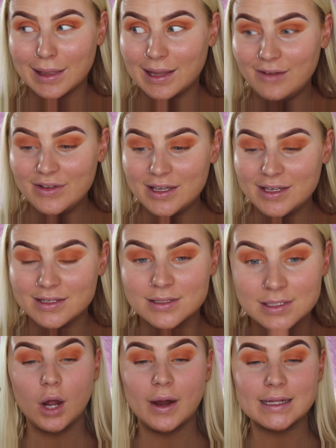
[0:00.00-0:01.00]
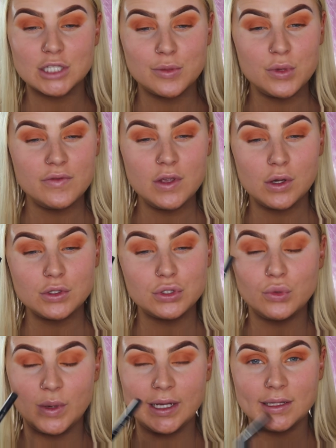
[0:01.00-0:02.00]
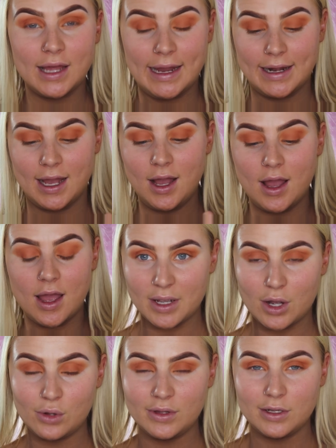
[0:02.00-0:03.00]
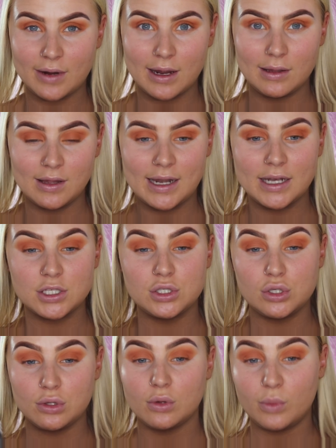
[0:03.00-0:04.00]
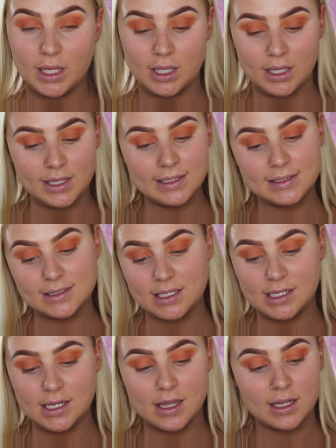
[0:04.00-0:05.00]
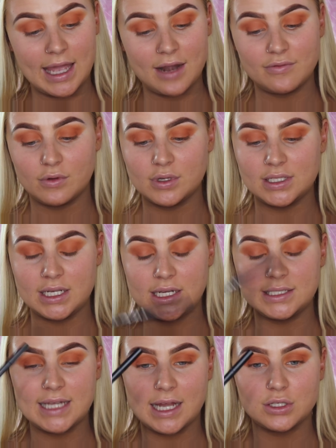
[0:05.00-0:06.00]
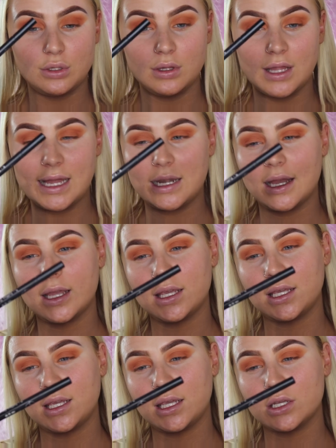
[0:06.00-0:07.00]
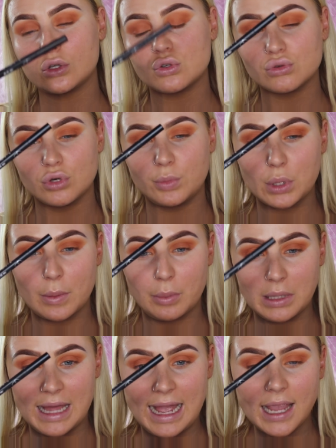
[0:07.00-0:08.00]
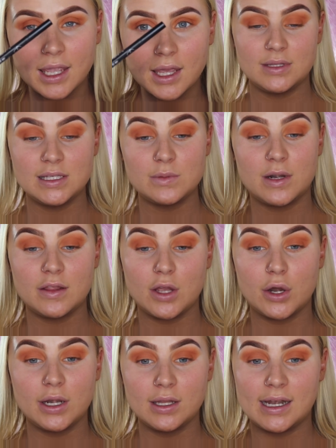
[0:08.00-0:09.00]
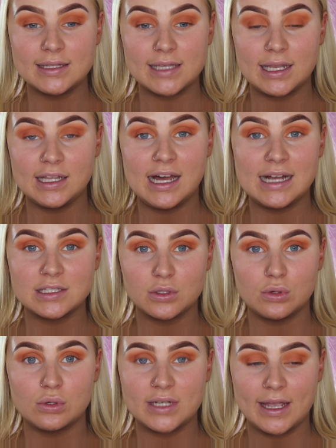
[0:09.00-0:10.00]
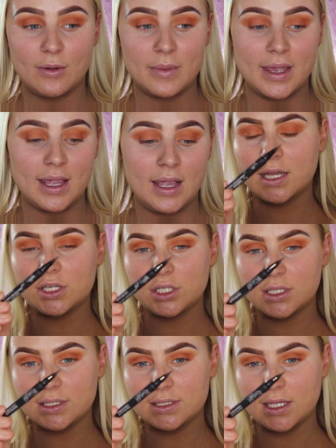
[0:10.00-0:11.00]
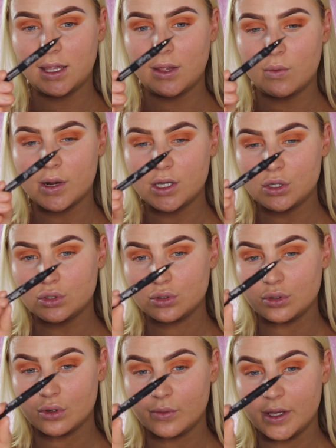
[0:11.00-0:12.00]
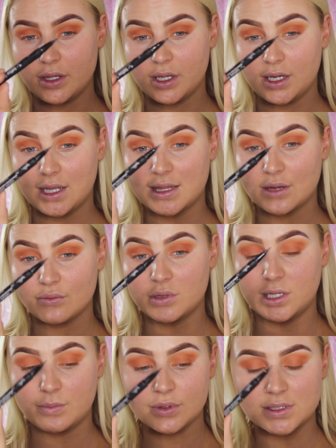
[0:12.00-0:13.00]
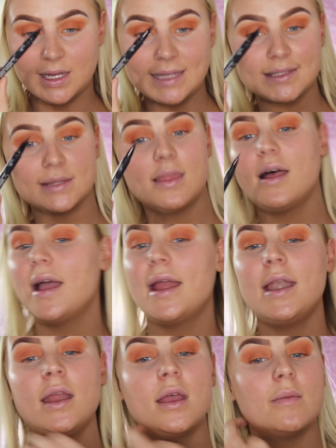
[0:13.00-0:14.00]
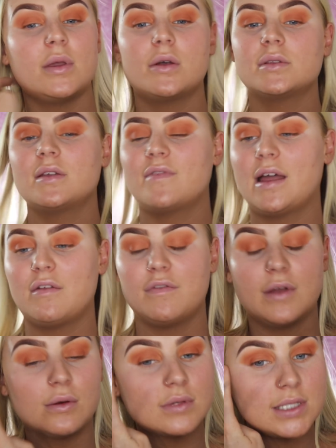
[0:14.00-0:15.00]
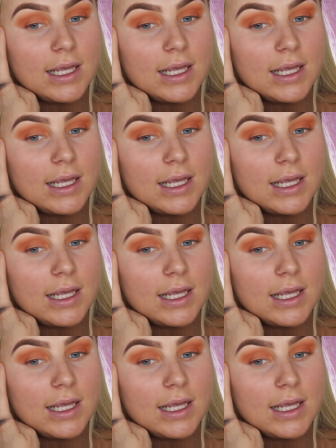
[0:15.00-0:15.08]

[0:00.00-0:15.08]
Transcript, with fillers: Love it. Alright, so moving on to winged liner. My holy grail liner to do the wing is the Kat Von D Tattoo Liner in Trooper Black. This is one of the only liners that last all day on me. As you can see, when you do your wing, you're going to get that really precise line because of that felt